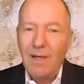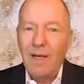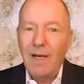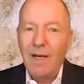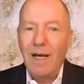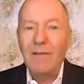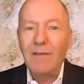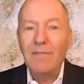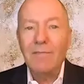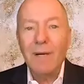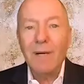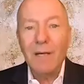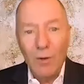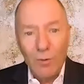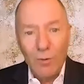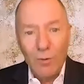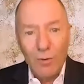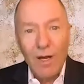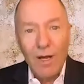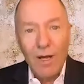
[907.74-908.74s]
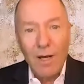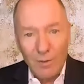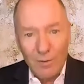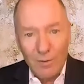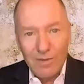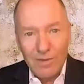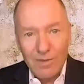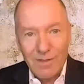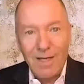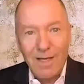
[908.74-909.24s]
I have my own
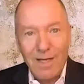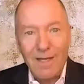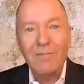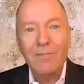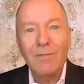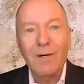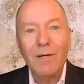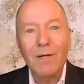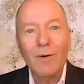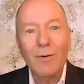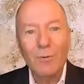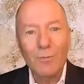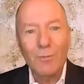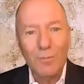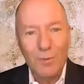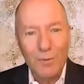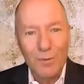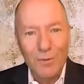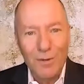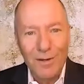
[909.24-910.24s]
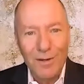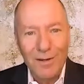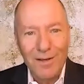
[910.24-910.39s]
house. I have my own pool.